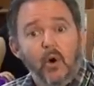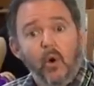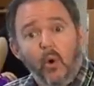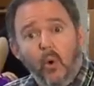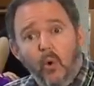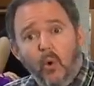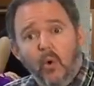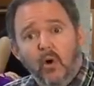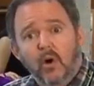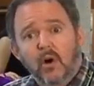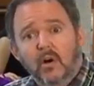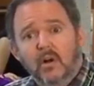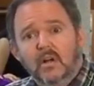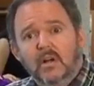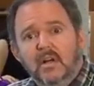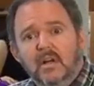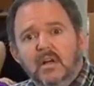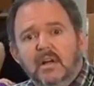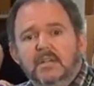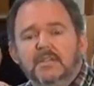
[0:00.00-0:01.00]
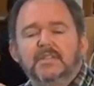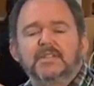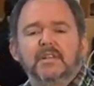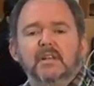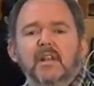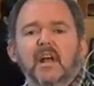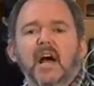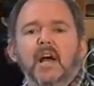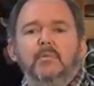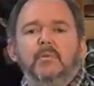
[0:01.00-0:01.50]
or does a
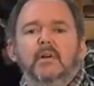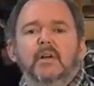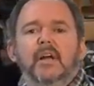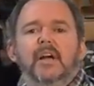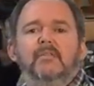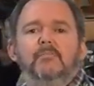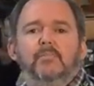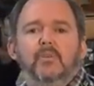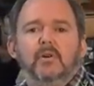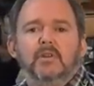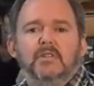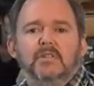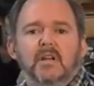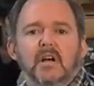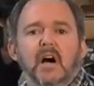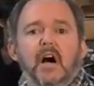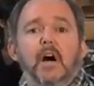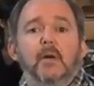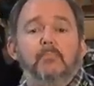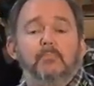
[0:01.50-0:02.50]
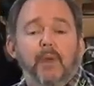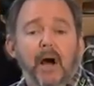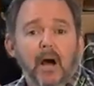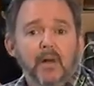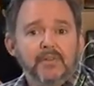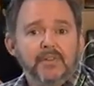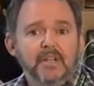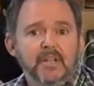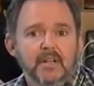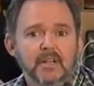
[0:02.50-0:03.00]
library have books
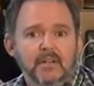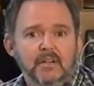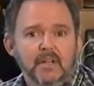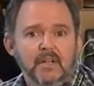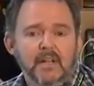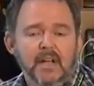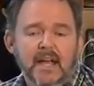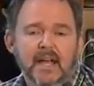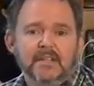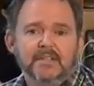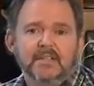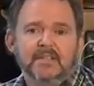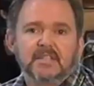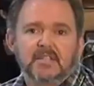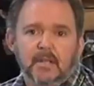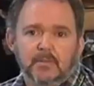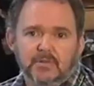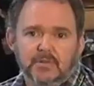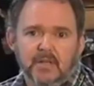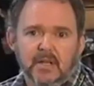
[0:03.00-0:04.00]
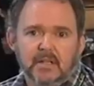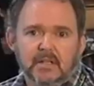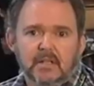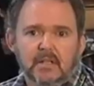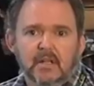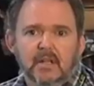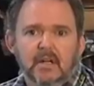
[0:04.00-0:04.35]
about the internet as a subject?